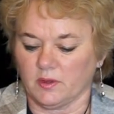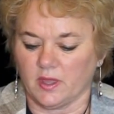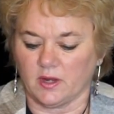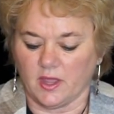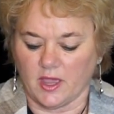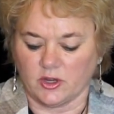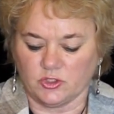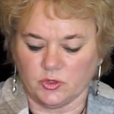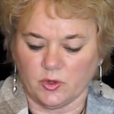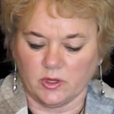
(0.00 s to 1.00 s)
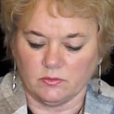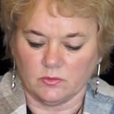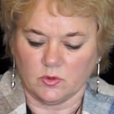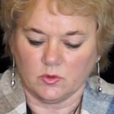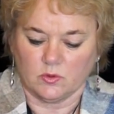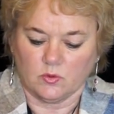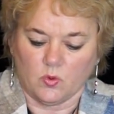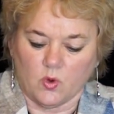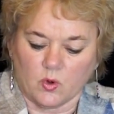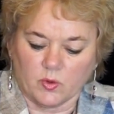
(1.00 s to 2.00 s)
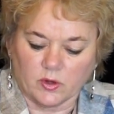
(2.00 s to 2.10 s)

and add to it, or